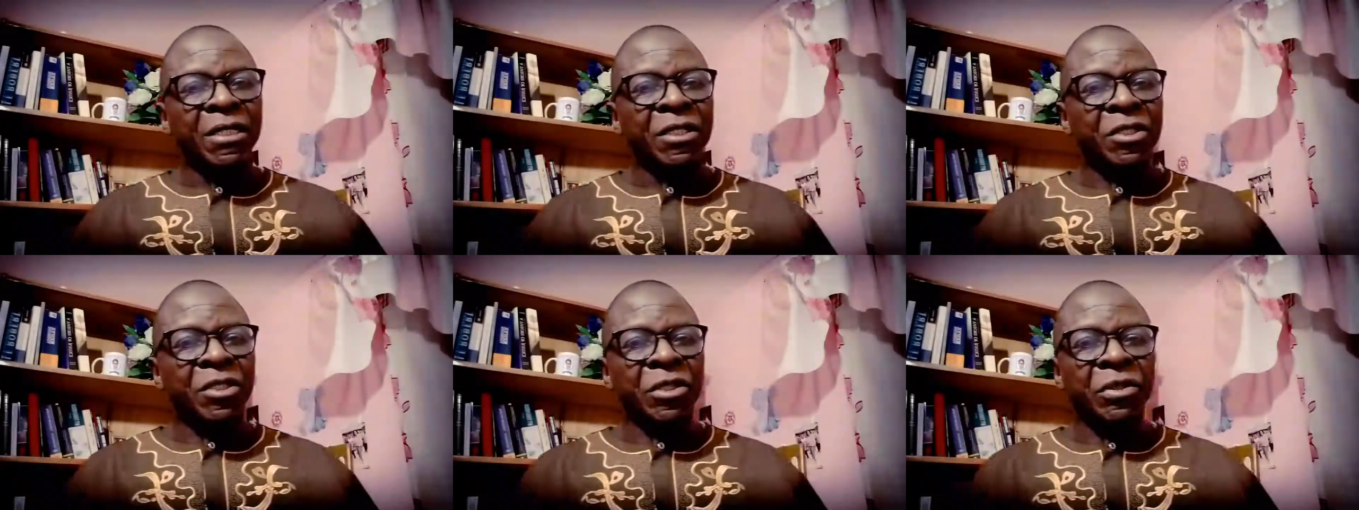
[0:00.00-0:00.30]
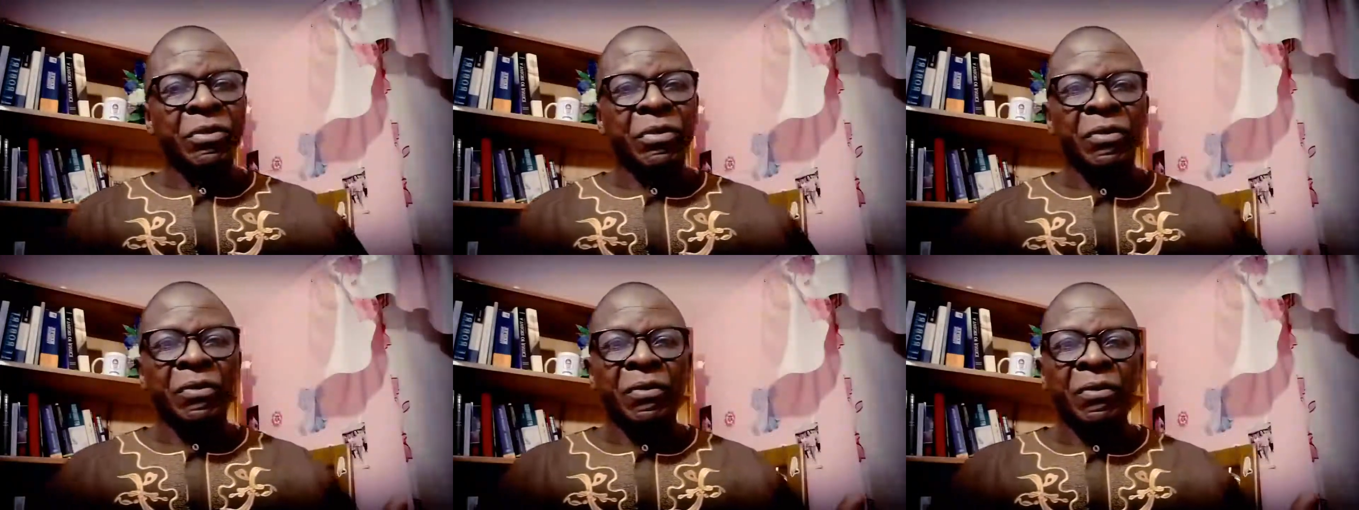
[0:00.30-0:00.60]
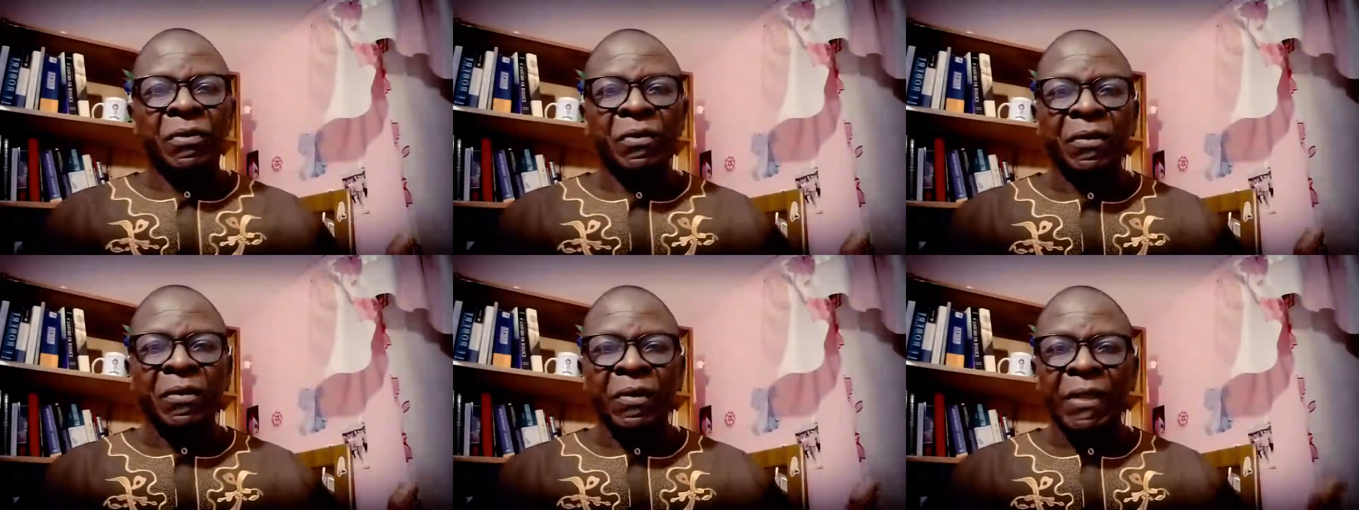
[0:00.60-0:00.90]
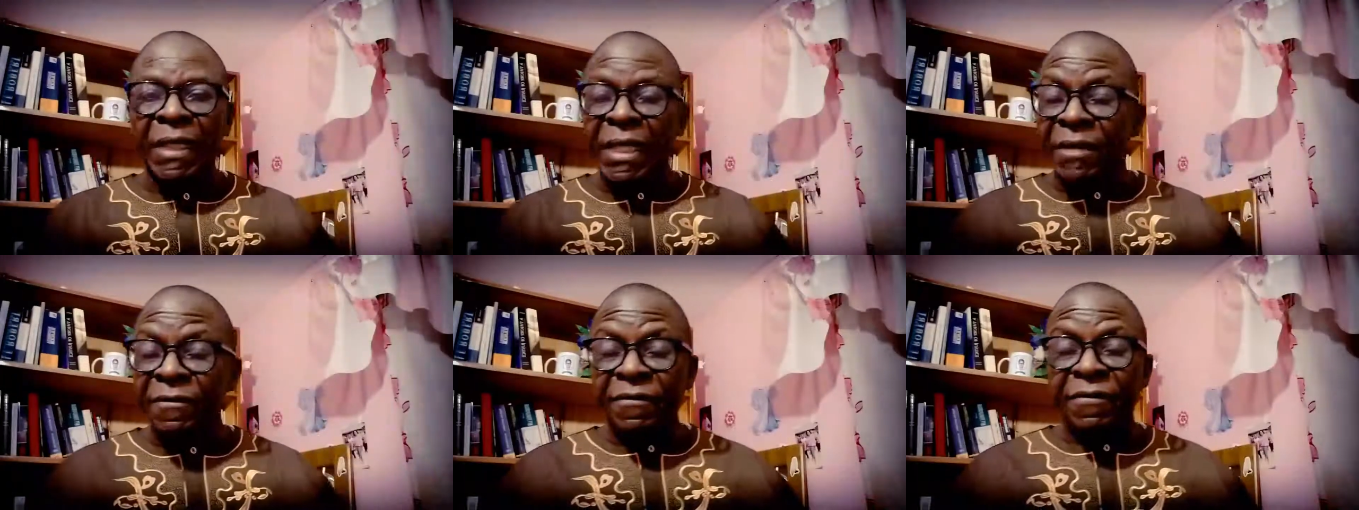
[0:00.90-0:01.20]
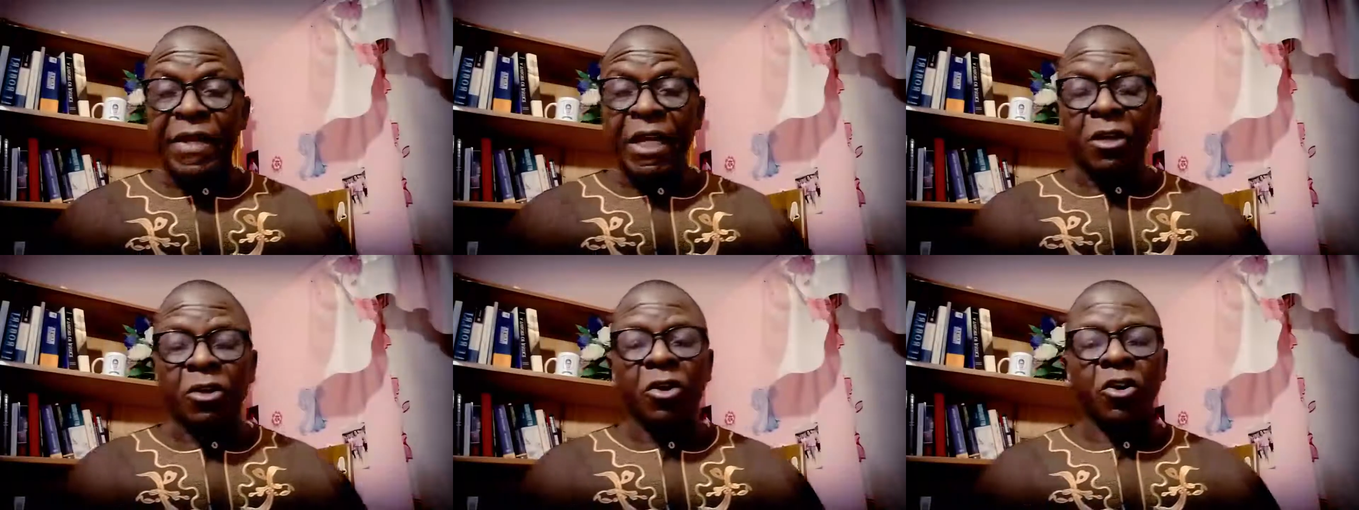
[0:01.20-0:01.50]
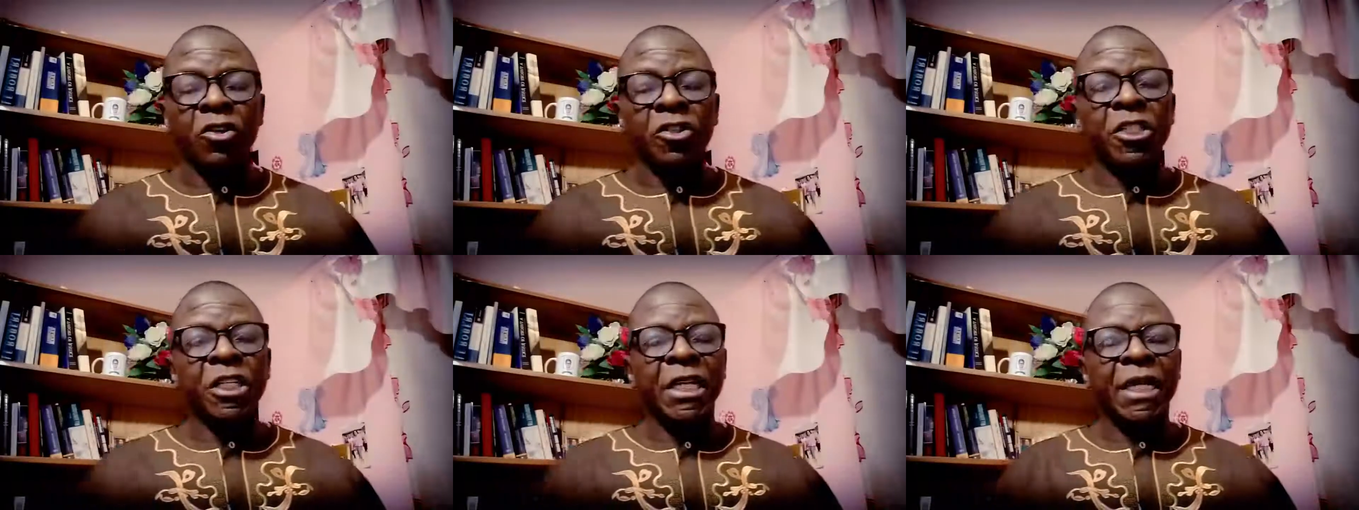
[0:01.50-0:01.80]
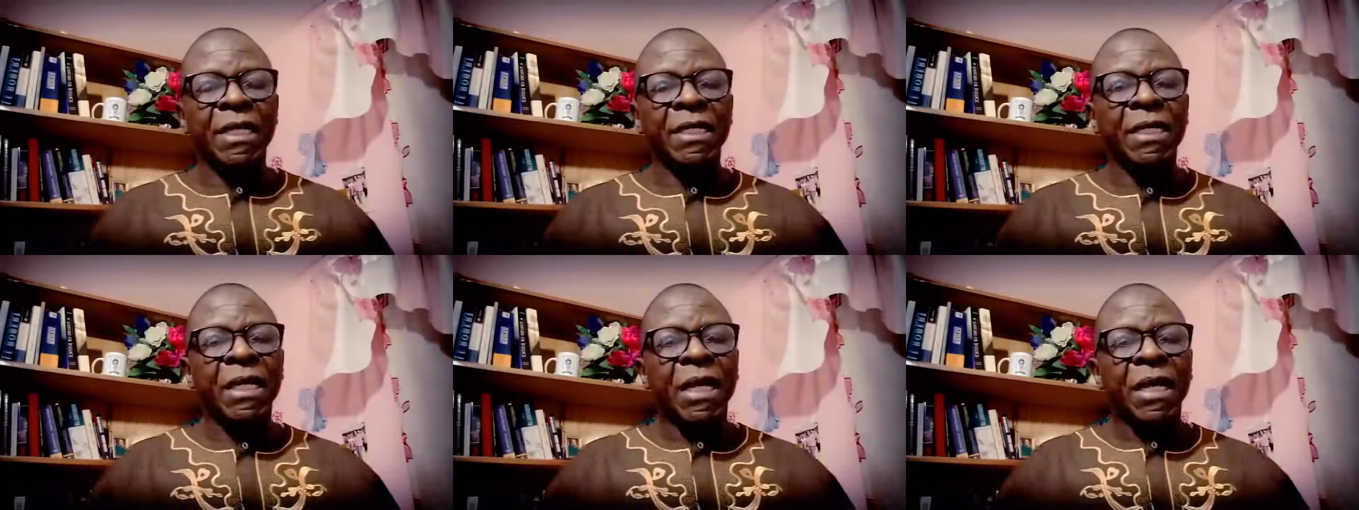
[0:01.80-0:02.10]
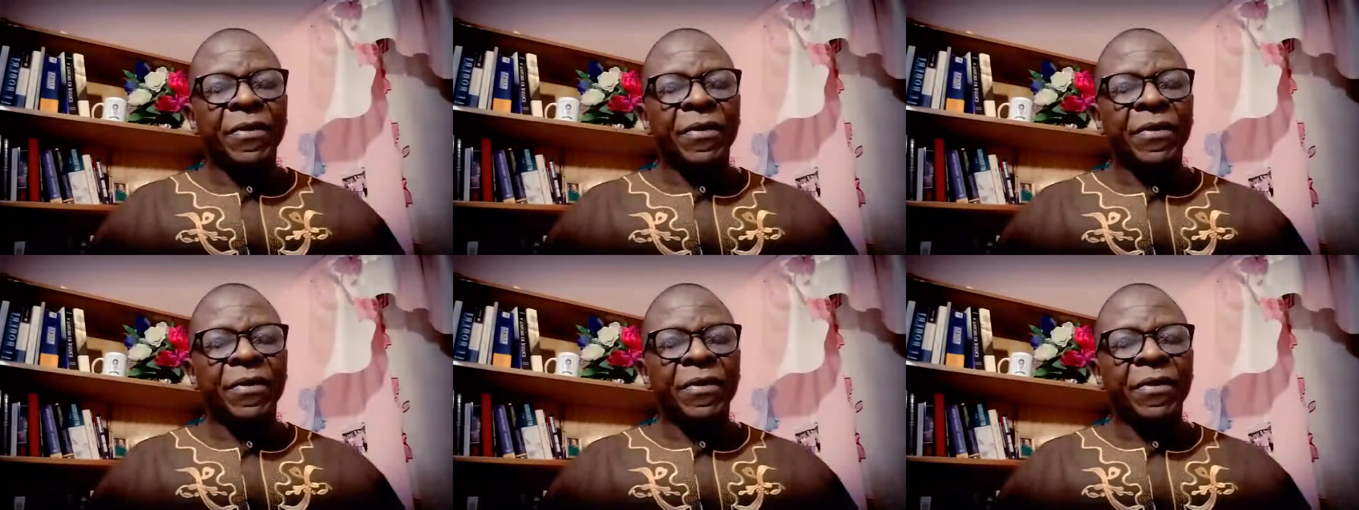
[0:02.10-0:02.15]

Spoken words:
to leave the continent.